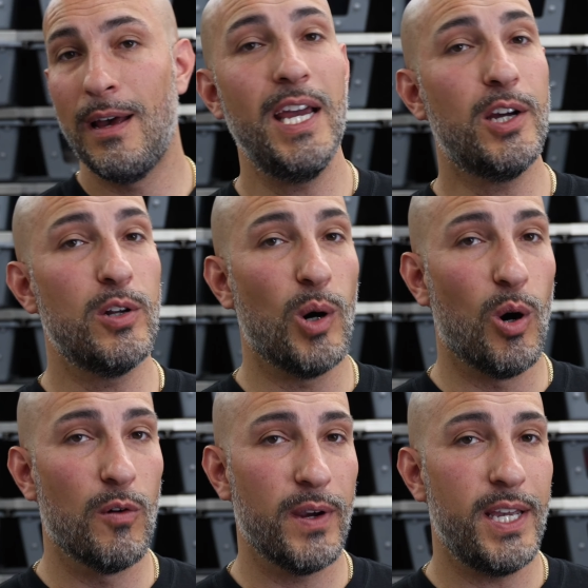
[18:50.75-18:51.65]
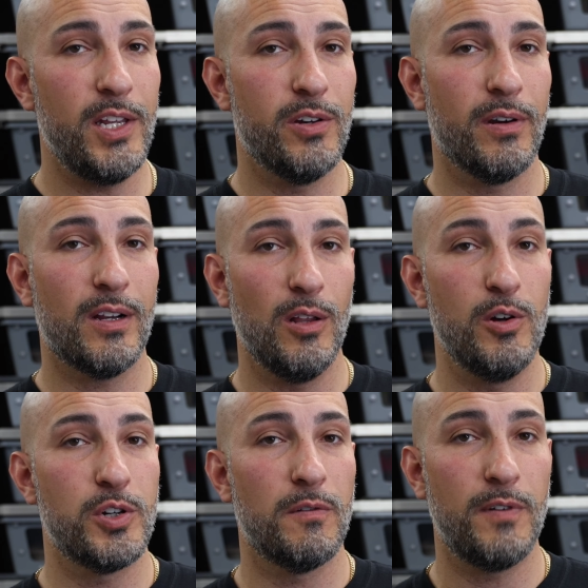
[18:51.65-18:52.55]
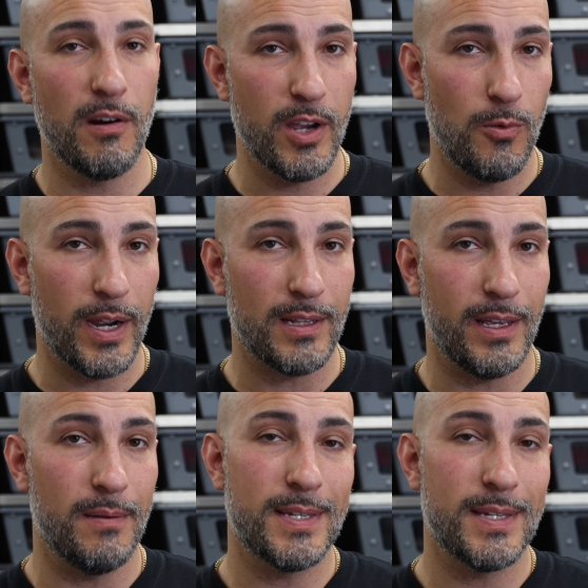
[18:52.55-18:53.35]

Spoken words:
it could overheat your enclosure very quickly.